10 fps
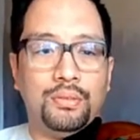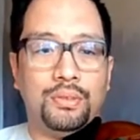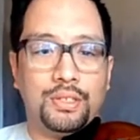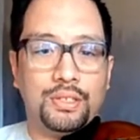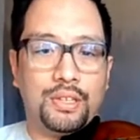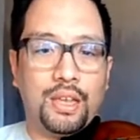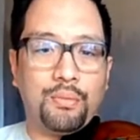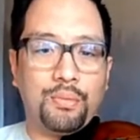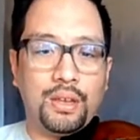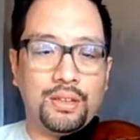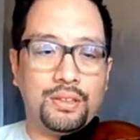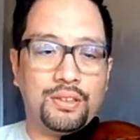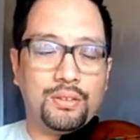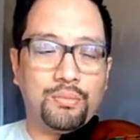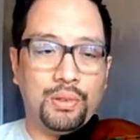Just tap nice and
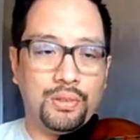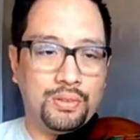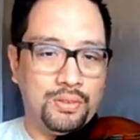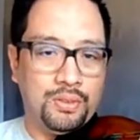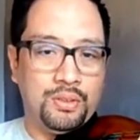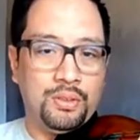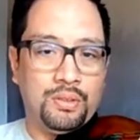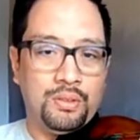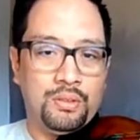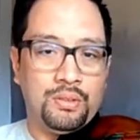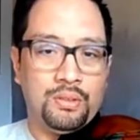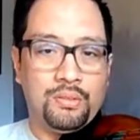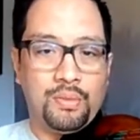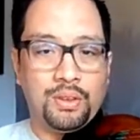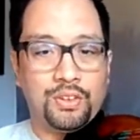simple.
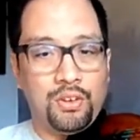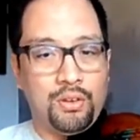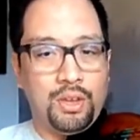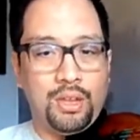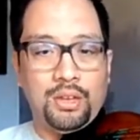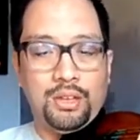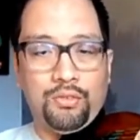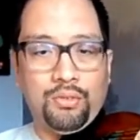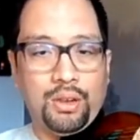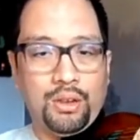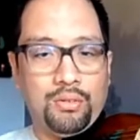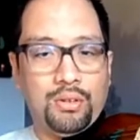Make sure your hand is round.